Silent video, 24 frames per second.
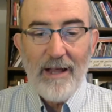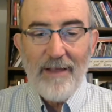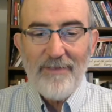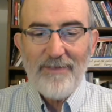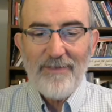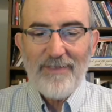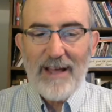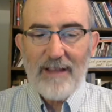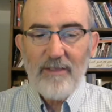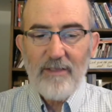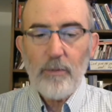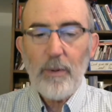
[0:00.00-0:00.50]

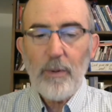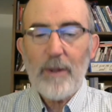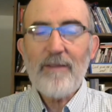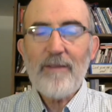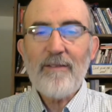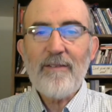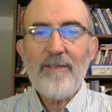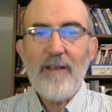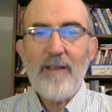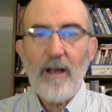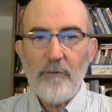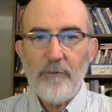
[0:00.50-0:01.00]
That's what
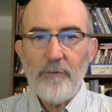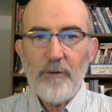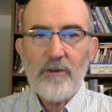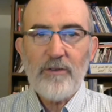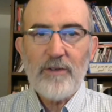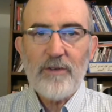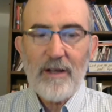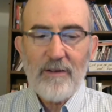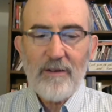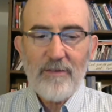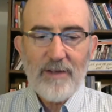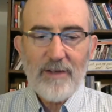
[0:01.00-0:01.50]

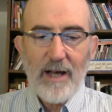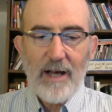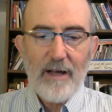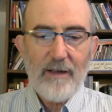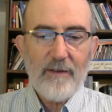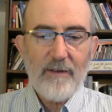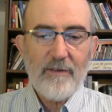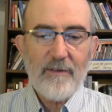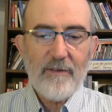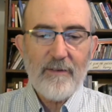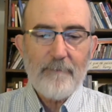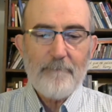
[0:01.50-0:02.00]
selfishness
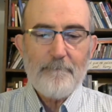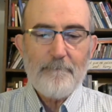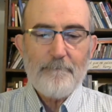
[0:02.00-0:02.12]
does.